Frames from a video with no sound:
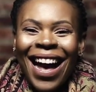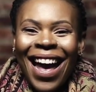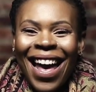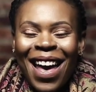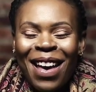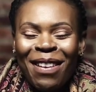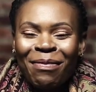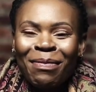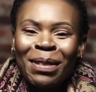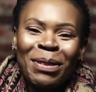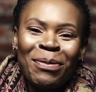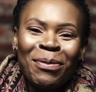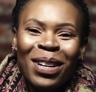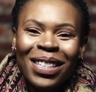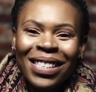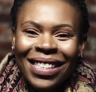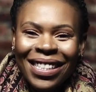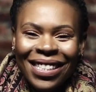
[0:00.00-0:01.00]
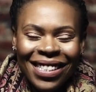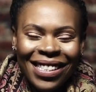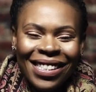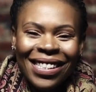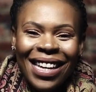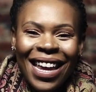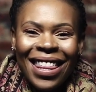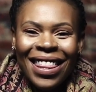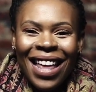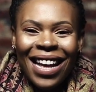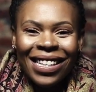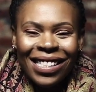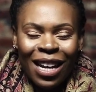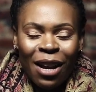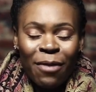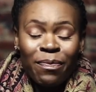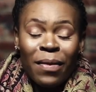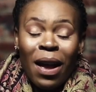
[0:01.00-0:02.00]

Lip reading: I have been wanting to say that